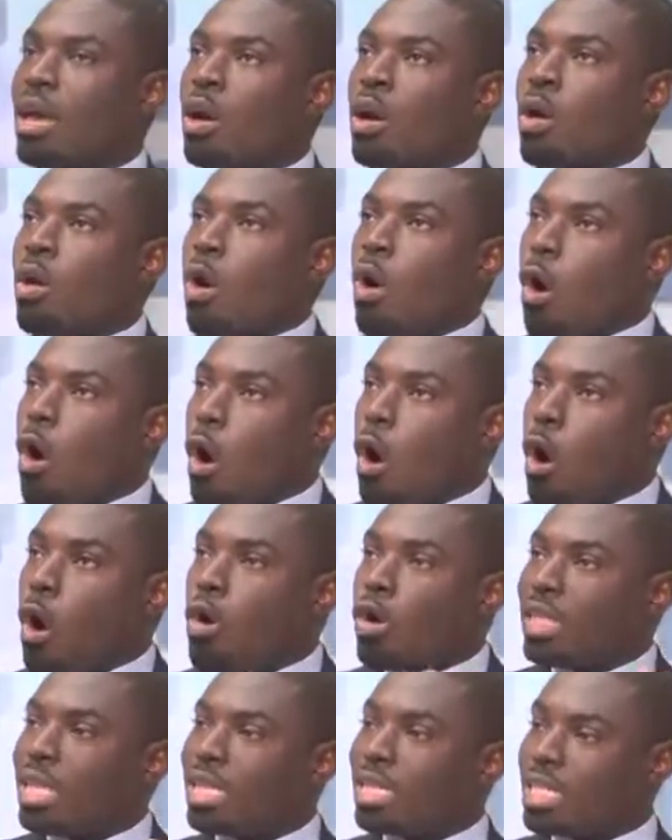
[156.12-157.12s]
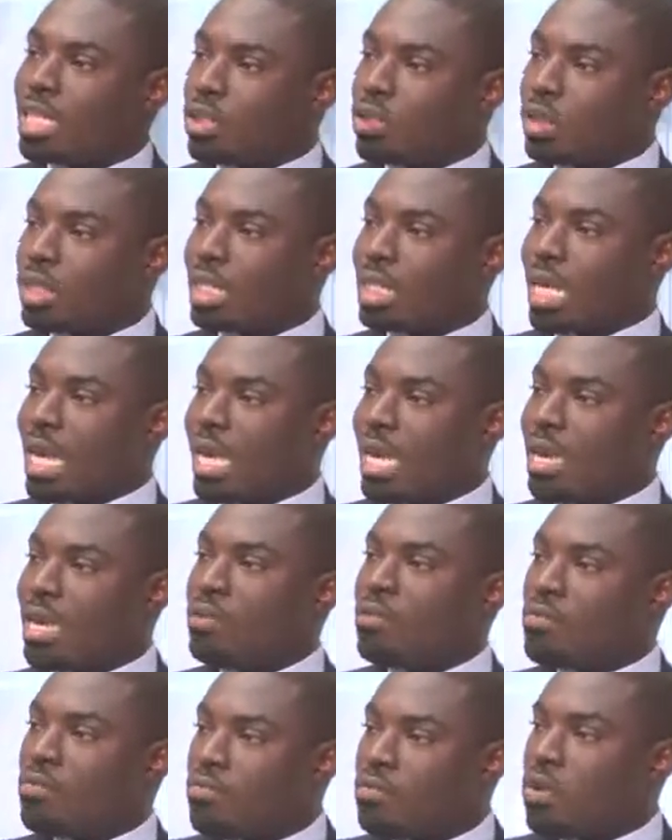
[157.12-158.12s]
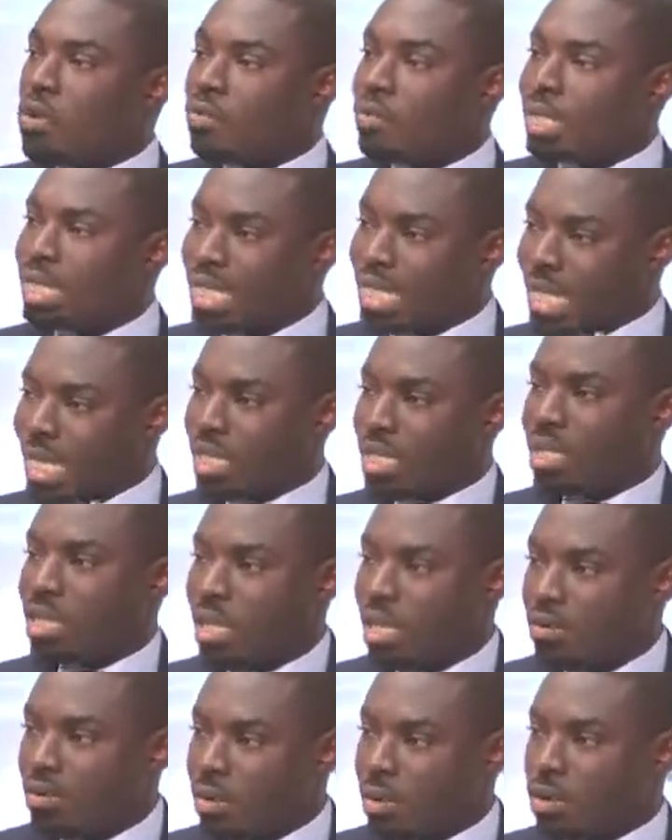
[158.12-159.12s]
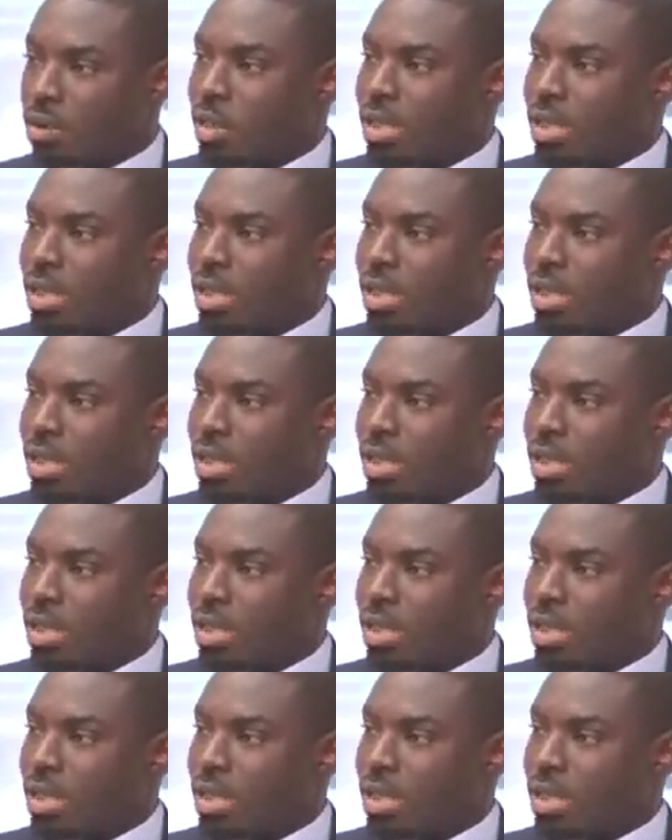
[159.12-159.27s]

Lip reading: all the institutions that are involved in the justice delivery,